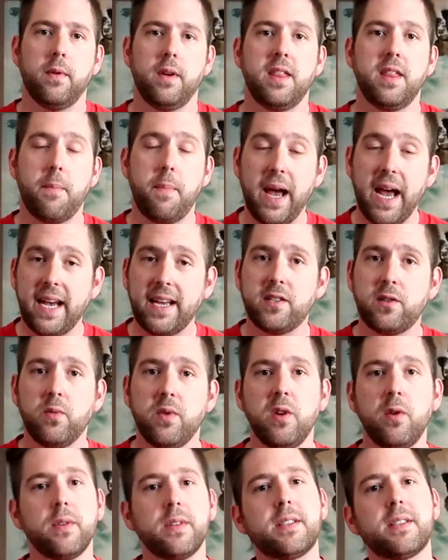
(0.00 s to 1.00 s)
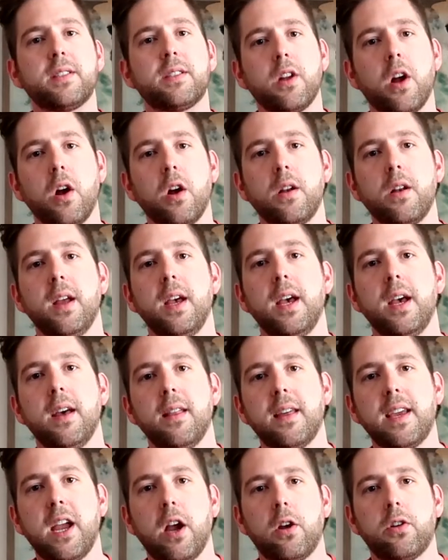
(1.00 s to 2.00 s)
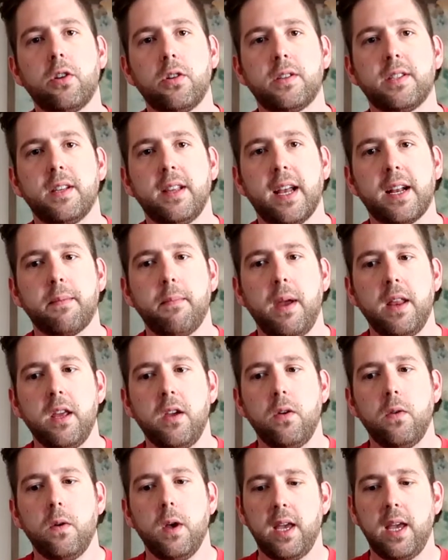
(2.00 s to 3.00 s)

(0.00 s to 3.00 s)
In the past, when you would start the character select menu,